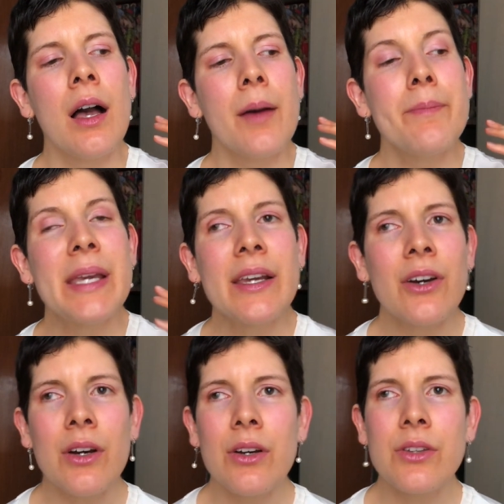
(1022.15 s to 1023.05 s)

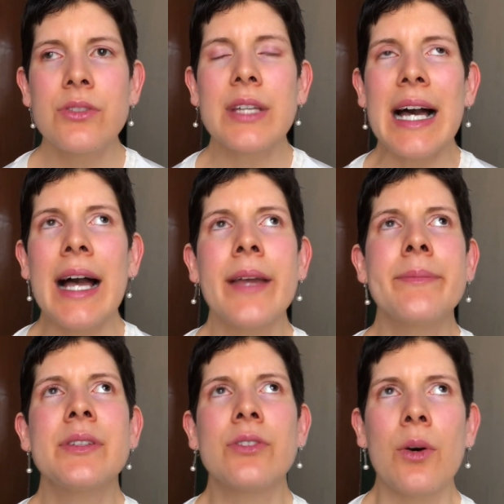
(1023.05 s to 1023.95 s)
Because
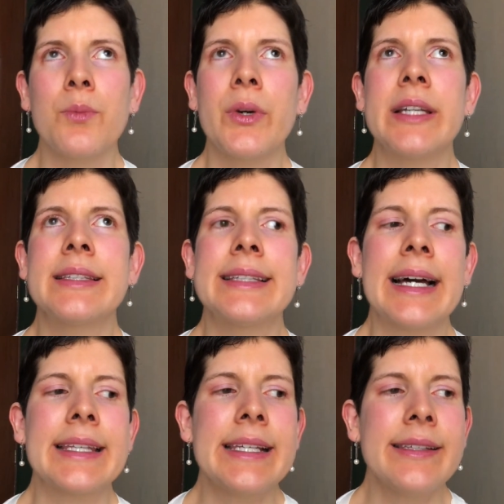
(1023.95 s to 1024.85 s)
I'm someone
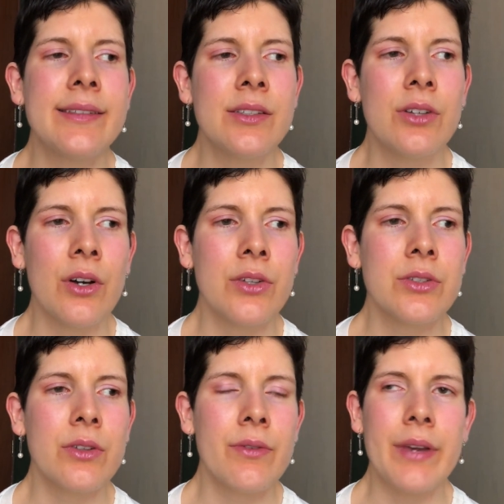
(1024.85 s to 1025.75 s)
that is not
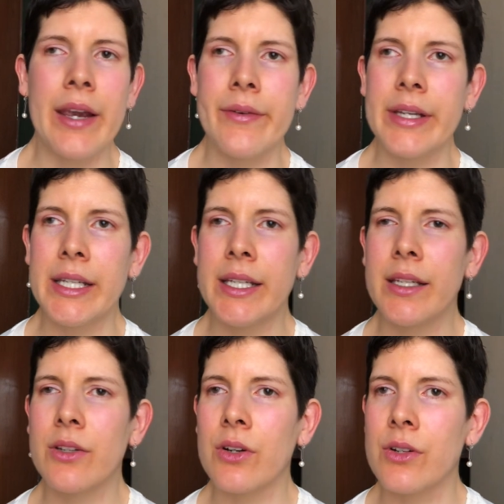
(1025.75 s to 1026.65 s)
very
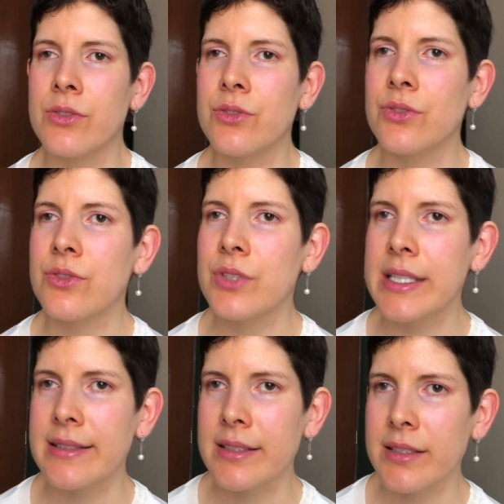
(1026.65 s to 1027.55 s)

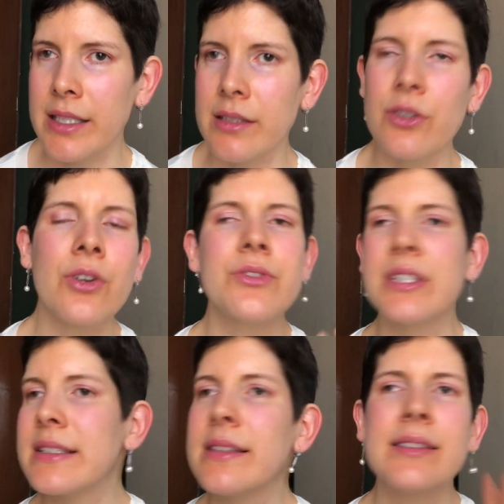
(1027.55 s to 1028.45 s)
consistent.
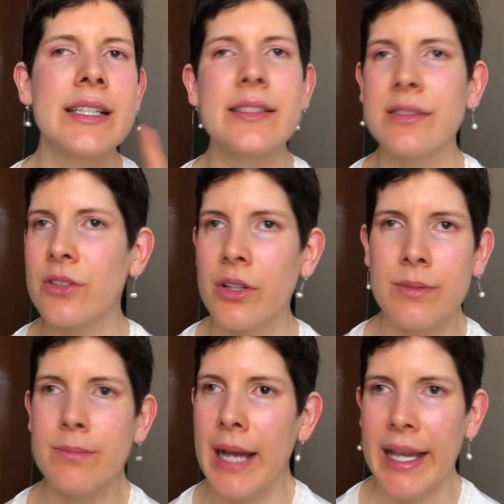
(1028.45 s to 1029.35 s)
Consistency is not
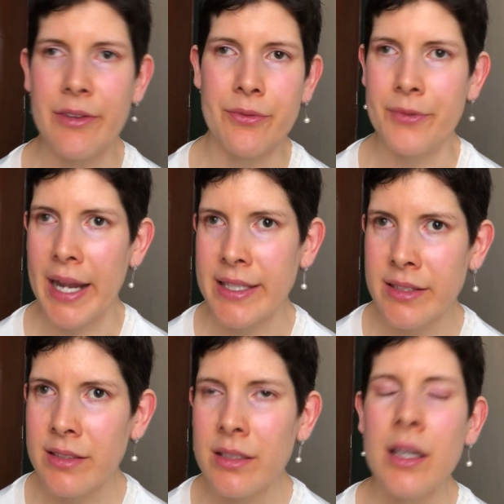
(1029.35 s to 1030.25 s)
my
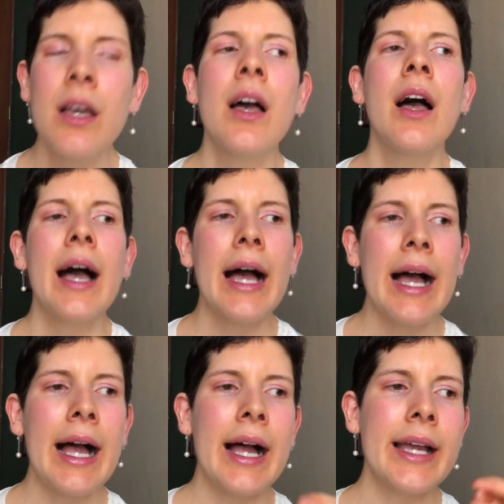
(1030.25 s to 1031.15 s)
friend.
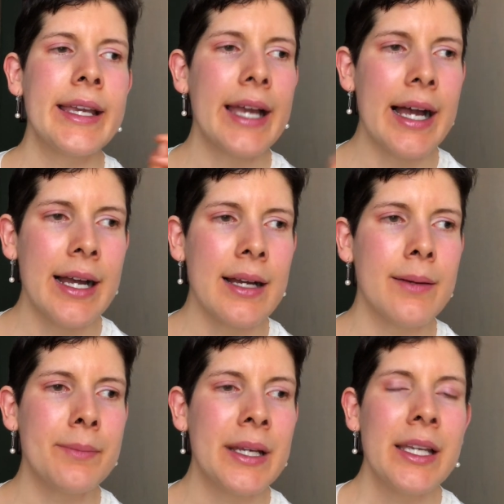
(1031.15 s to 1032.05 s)
I
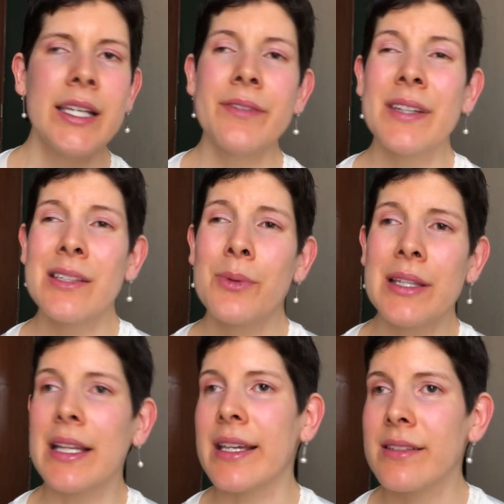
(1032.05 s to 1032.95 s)
am, if anyone
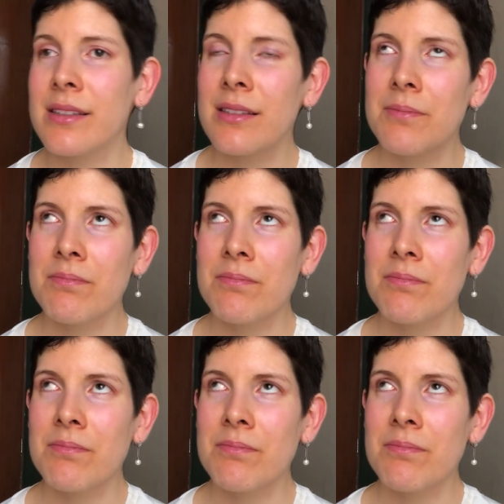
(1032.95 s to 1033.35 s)
likes